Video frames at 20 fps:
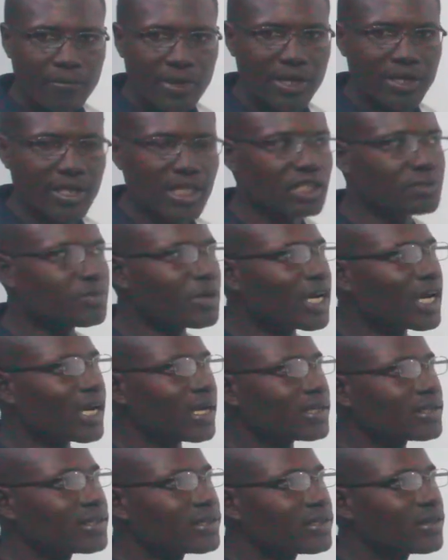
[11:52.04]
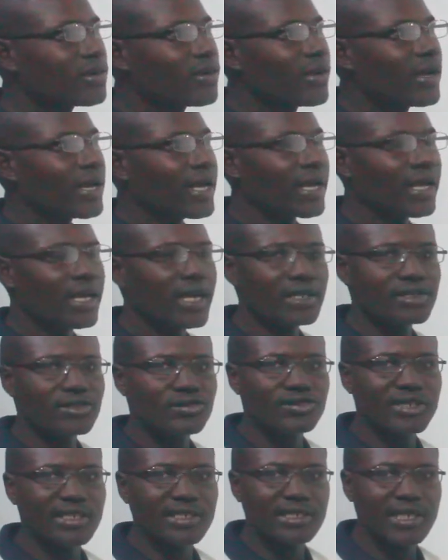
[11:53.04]
It is because in a
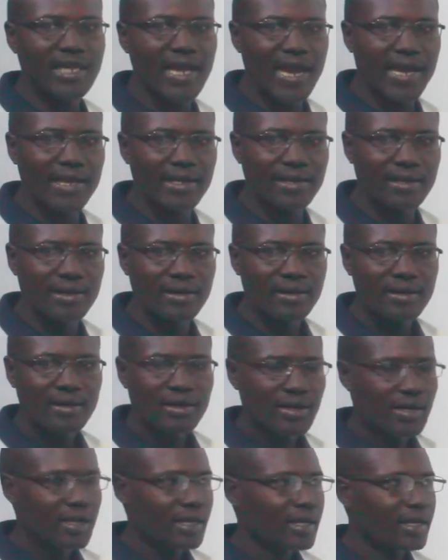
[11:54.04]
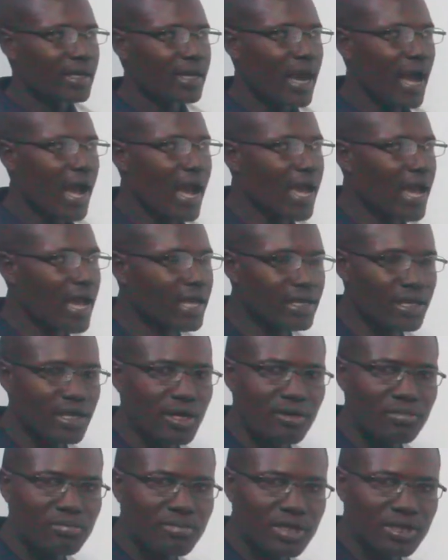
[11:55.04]
straight line, the higher the
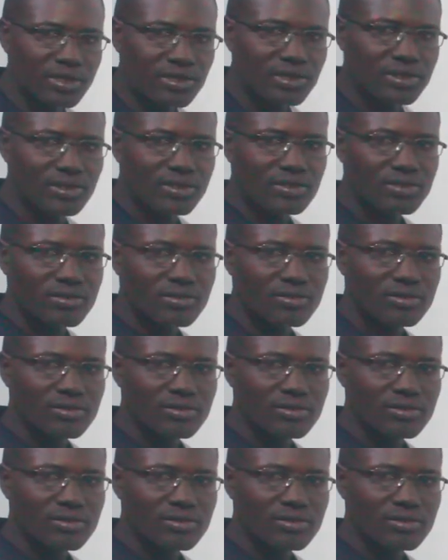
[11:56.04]
numbers,